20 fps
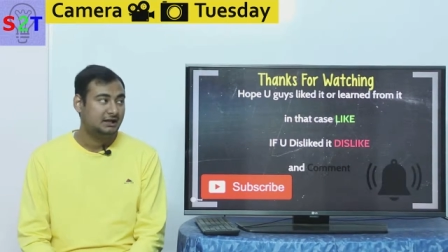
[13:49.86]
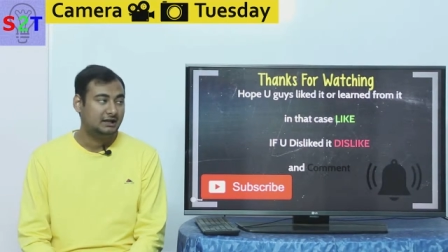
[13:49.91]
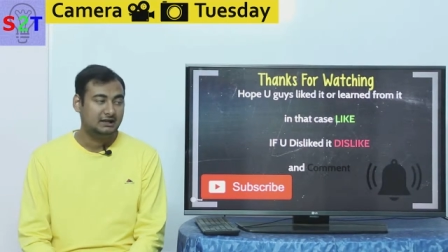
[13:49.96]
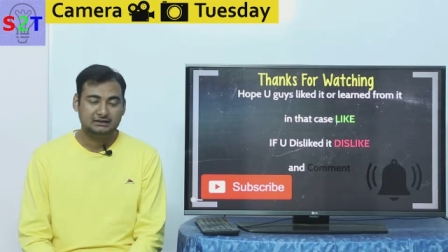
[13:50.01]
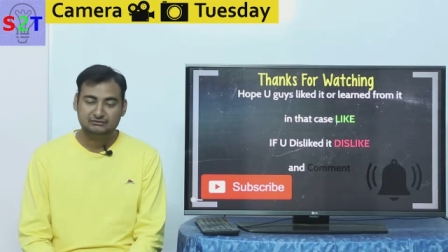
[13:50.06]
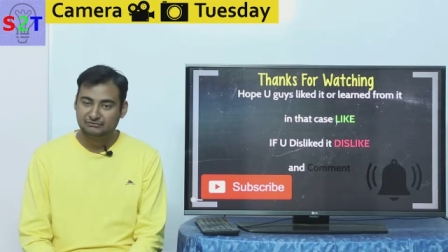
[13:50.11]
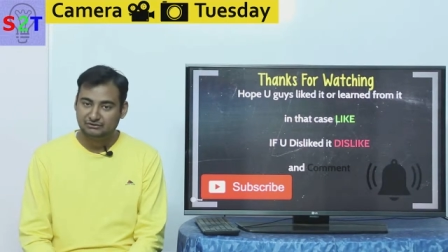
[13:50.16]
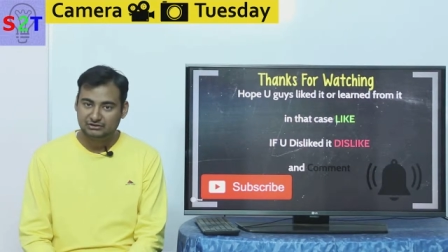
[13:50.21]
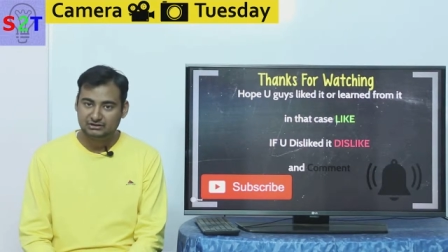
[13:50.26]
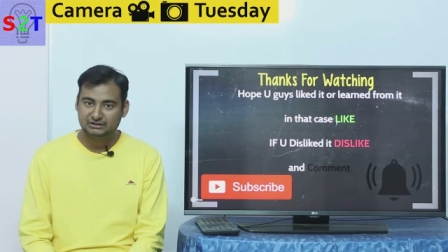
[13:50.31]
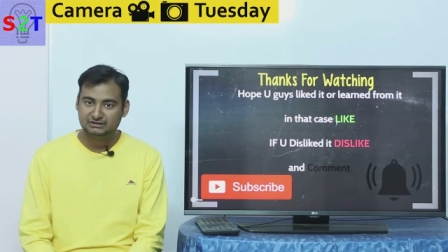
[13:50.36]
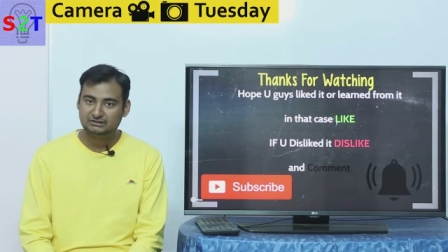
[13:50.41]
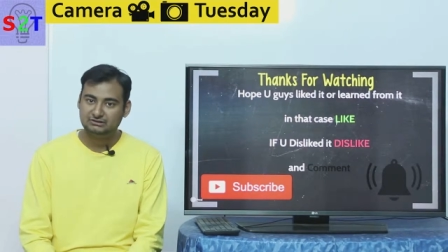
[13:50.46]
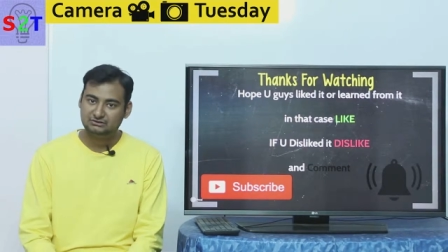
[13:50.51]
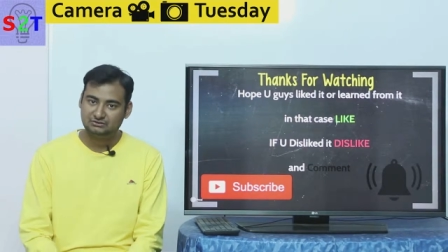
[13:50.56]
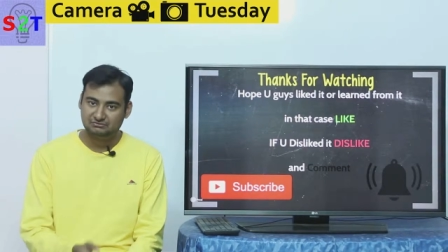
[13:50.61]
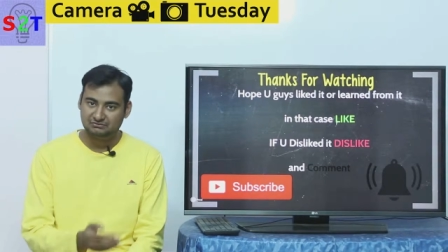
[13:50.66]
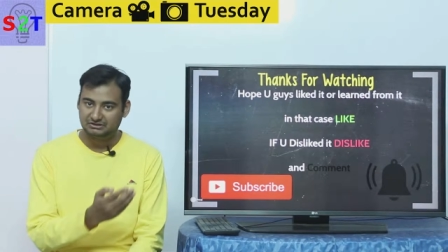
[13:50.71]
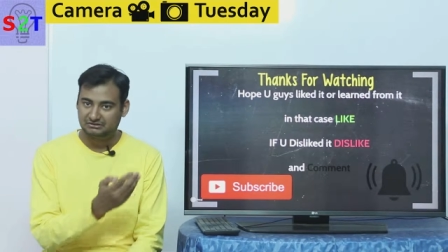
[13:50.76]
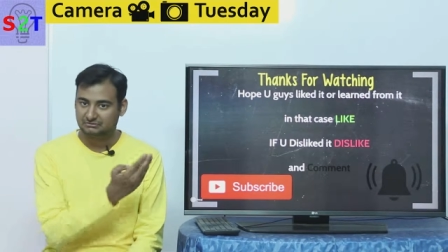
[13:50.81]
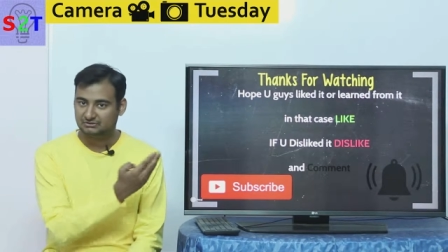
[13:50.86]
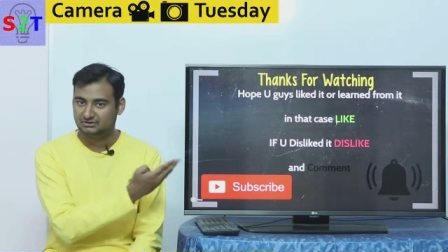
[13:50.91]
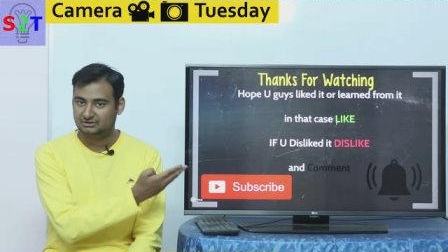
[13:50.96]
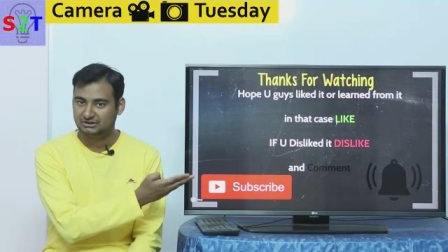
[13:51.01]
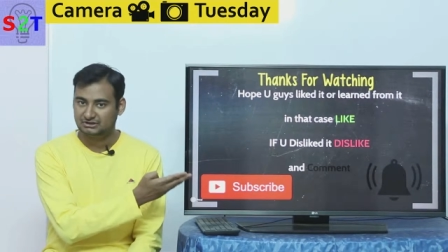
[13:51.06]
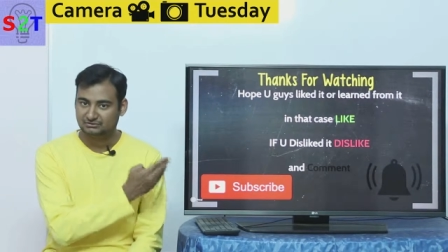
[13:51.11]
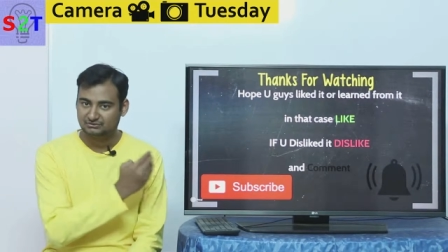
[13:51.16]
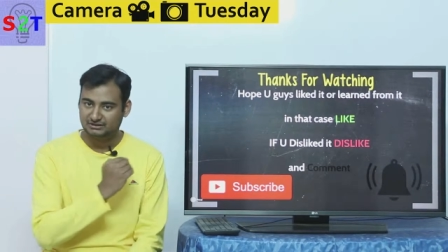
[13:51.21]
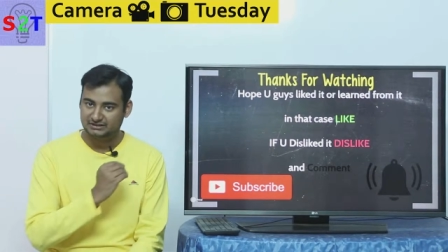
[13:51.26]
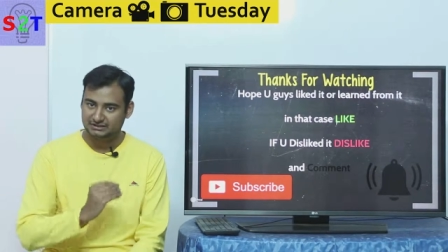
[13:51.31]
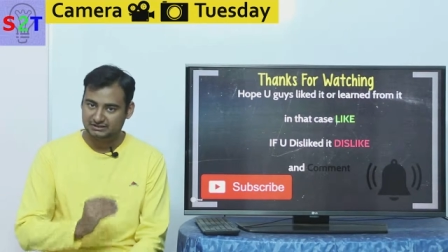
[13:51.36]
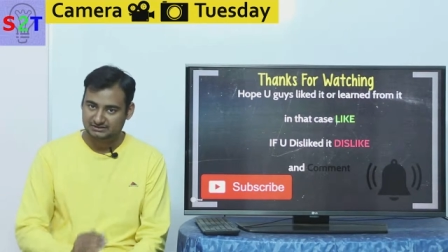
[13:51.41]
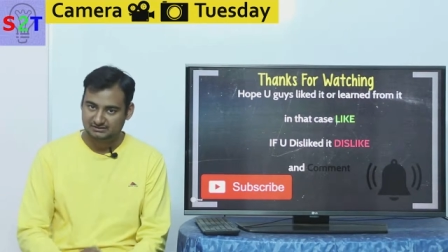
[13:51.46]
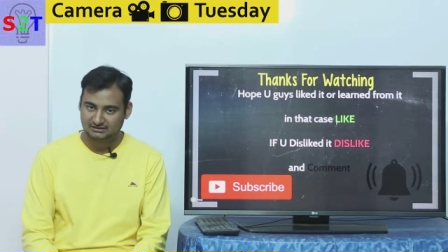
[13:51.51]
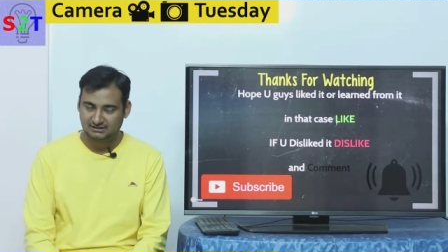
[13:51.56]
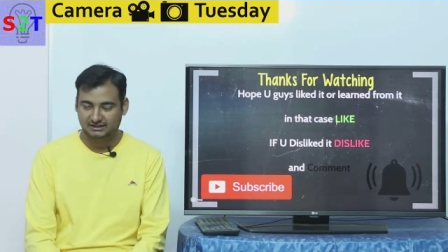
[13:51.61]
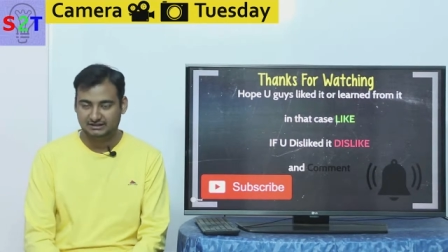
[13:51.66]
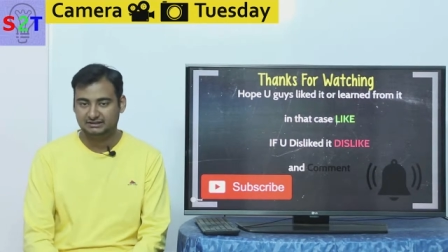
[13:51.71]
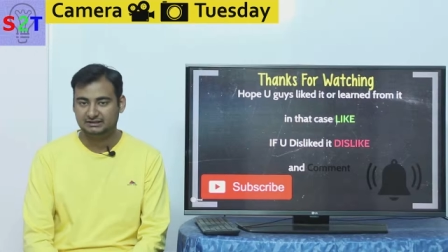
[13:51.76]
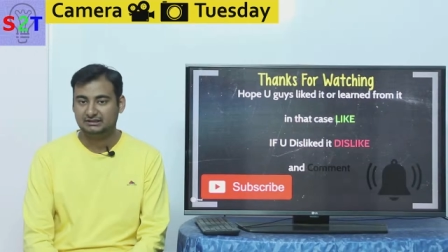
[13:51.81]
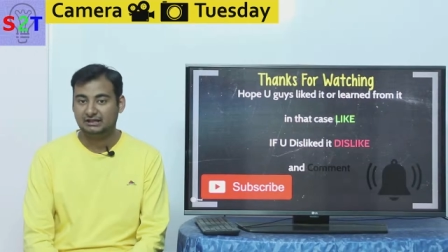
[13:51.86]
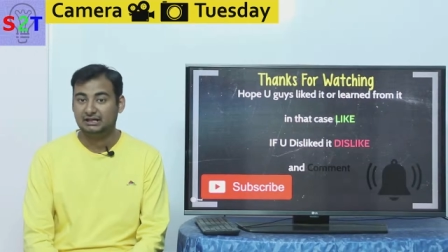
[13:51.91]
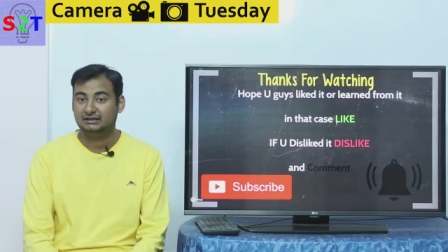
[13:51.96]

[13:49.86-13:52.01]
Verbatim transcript: And if you didn't, don't worry about it. You can dislike it.